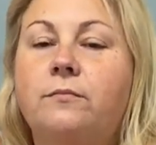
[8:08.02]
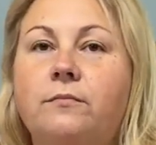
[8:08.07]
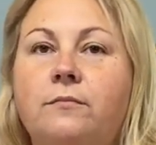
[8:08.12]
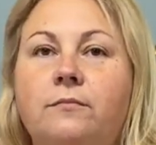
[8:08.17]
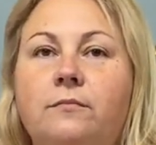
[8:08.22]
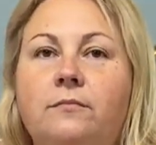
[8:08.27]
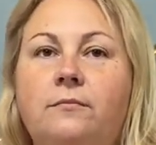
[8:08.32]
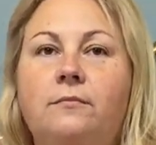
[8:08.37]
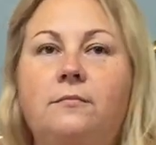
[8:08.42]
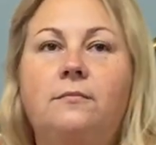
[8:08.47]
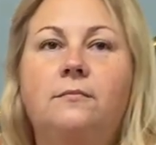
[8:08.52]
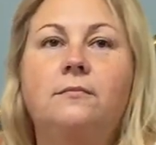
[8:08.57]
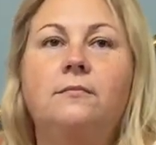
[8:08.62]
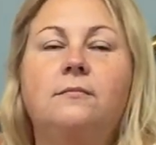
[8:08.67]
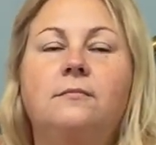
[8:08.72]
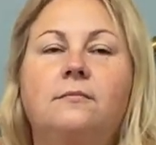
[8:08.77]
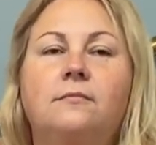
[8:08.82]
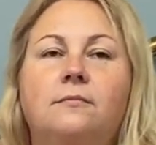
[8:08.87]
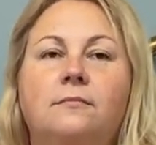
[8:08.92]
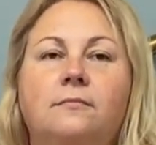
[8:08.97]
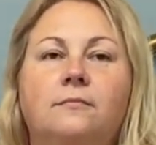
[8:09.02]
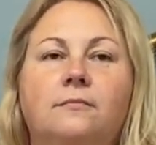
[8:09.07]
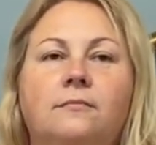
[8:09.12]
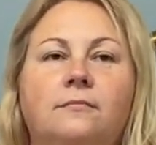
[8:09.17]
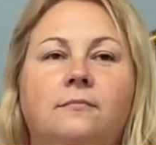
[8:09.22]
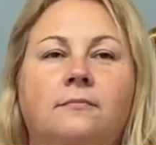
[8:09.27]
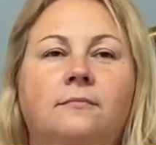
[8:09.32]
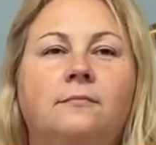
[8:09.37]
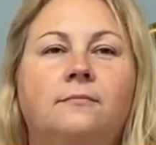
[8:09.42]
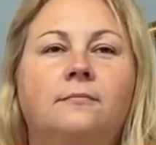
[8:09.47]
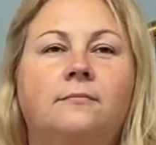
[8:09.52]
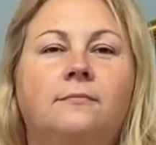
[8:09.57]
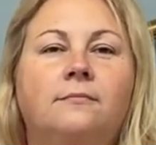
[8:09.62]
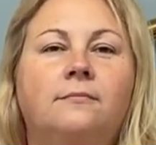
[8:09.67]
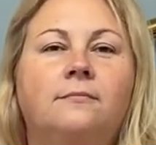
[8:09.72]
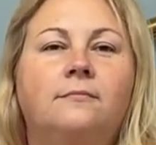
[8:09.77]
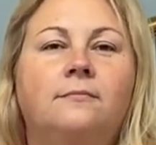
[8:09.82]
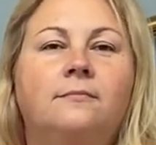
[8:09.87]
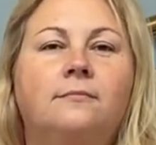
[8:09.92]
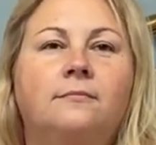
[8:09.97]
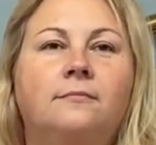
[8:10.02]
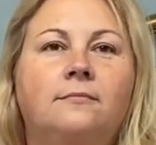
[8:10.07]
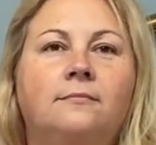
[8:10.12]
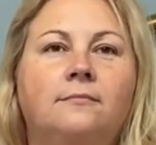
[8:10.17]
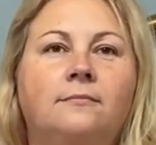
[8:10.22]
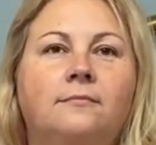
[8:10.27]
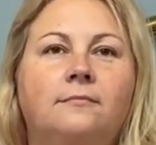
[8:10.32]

[no speech]